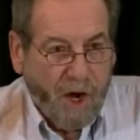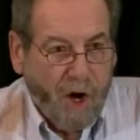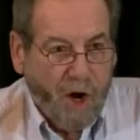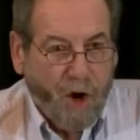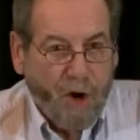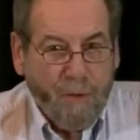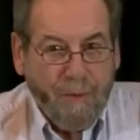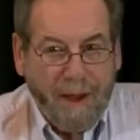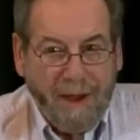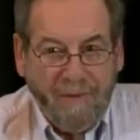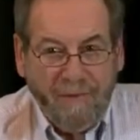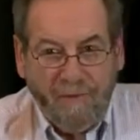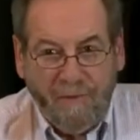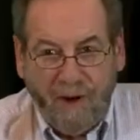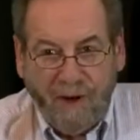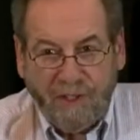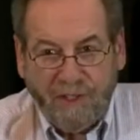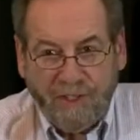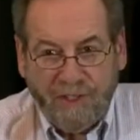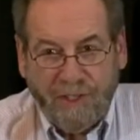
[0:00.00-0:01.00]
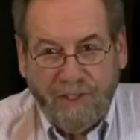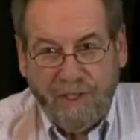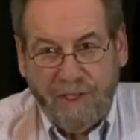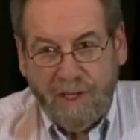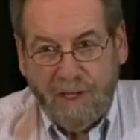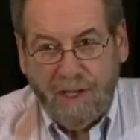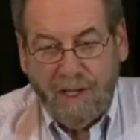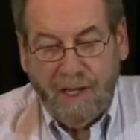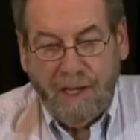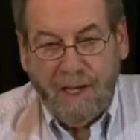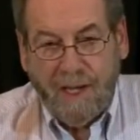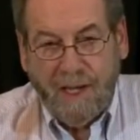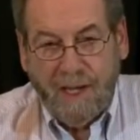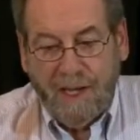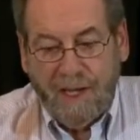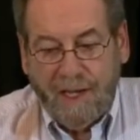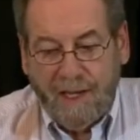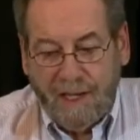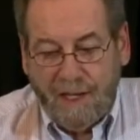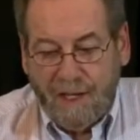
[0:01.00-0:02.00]
Her main function
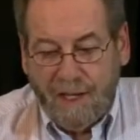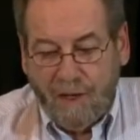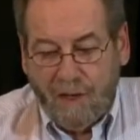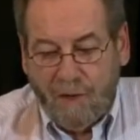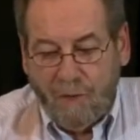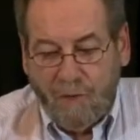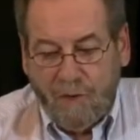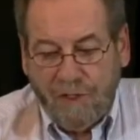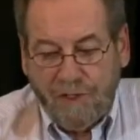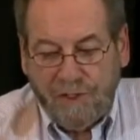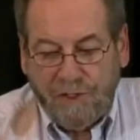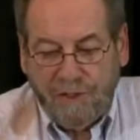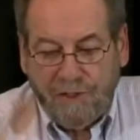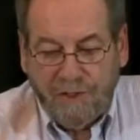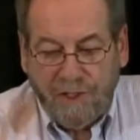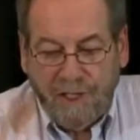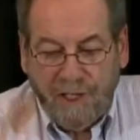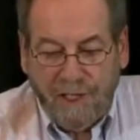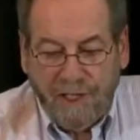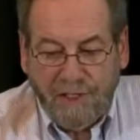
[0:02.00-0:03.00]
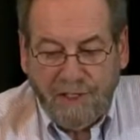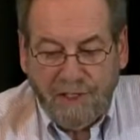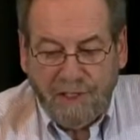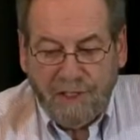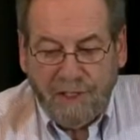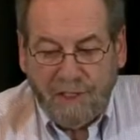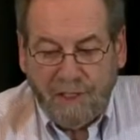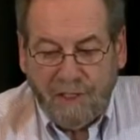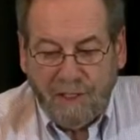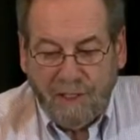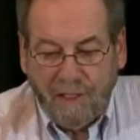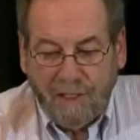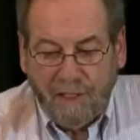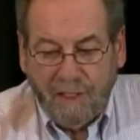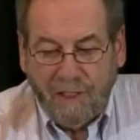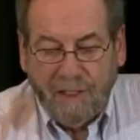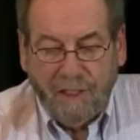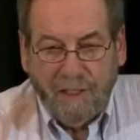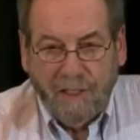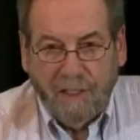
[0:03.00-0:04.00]
was to teach
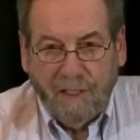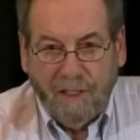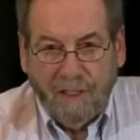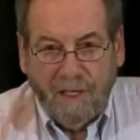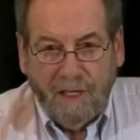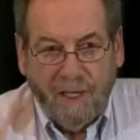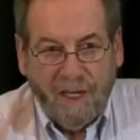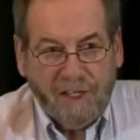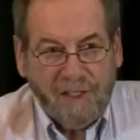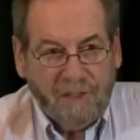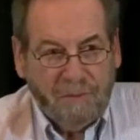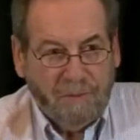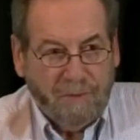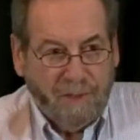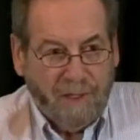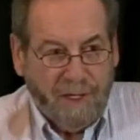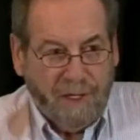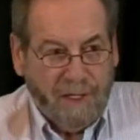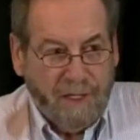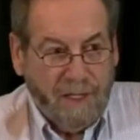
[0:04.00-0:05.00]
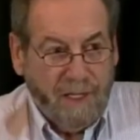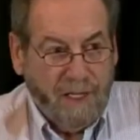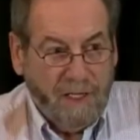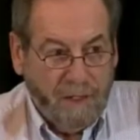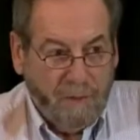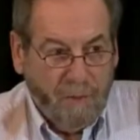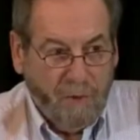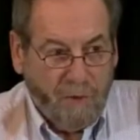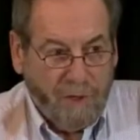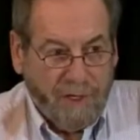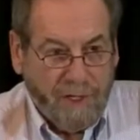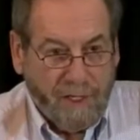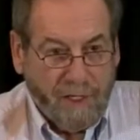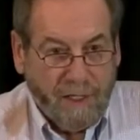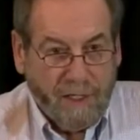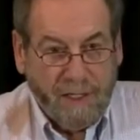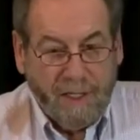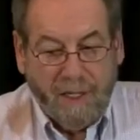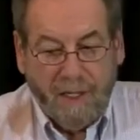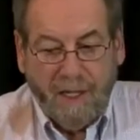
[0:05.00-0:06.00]
a lesson plan in the morning
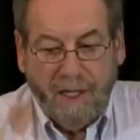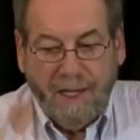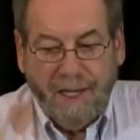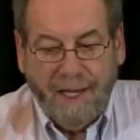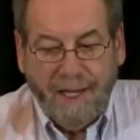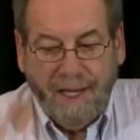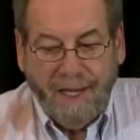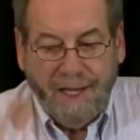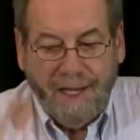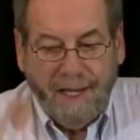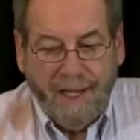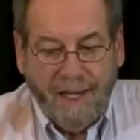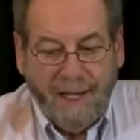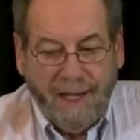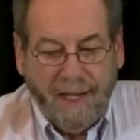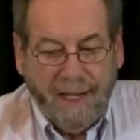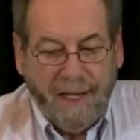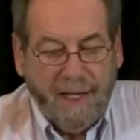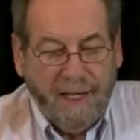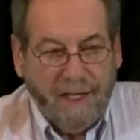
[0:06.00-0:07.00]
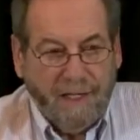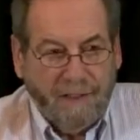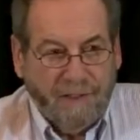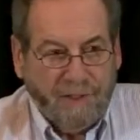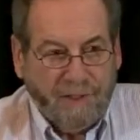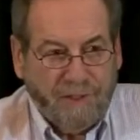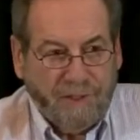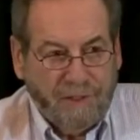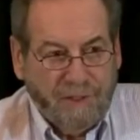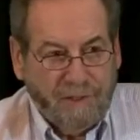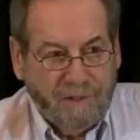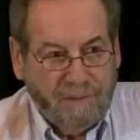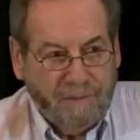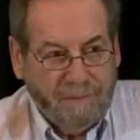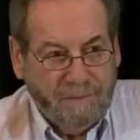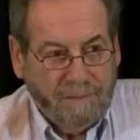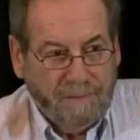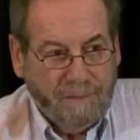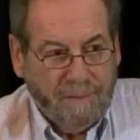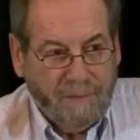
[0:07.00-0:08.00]
in English.
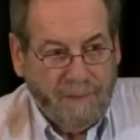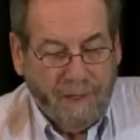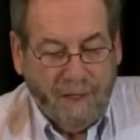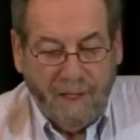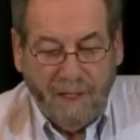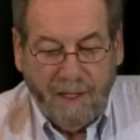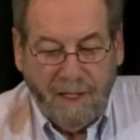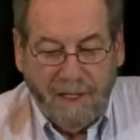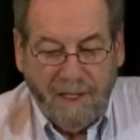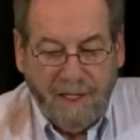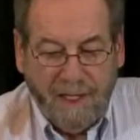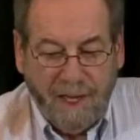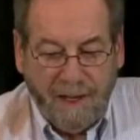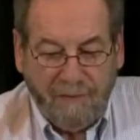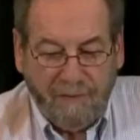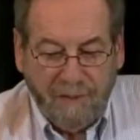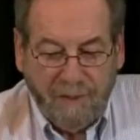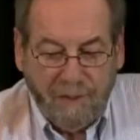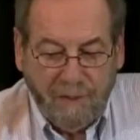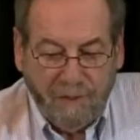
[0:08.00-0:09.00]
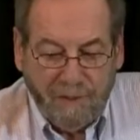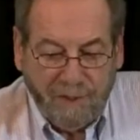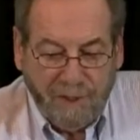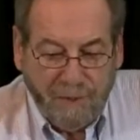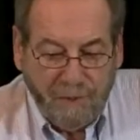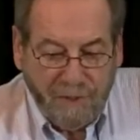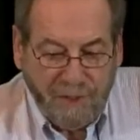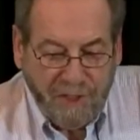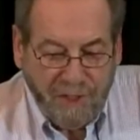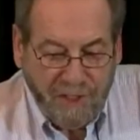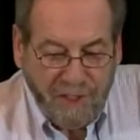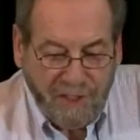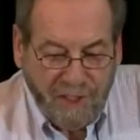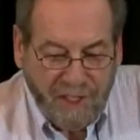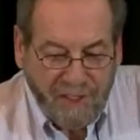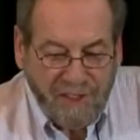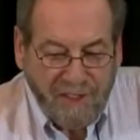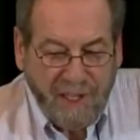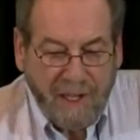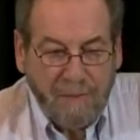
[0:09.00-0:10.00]
In the afternoon, she would teach
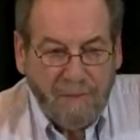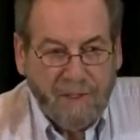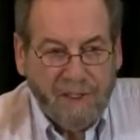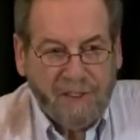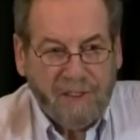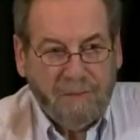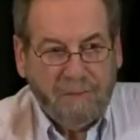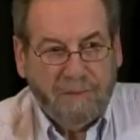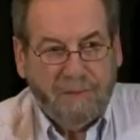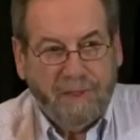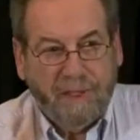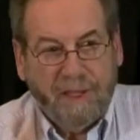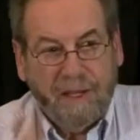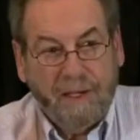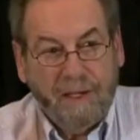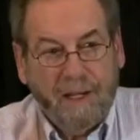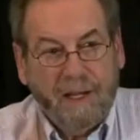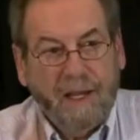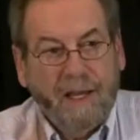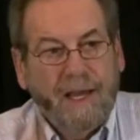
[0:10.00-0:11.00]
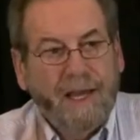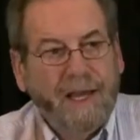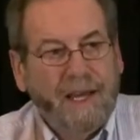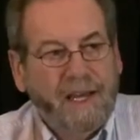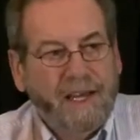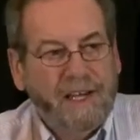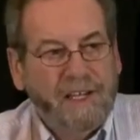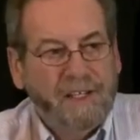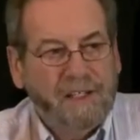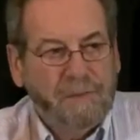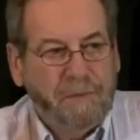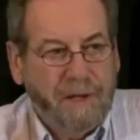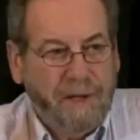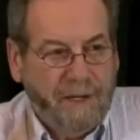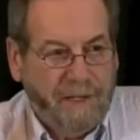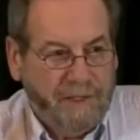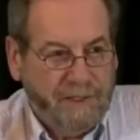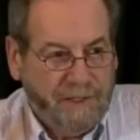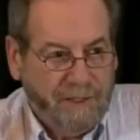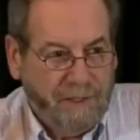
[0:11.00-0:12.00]
that same lesson plan in
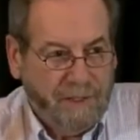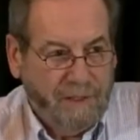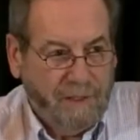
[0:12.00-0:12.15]
Spanish.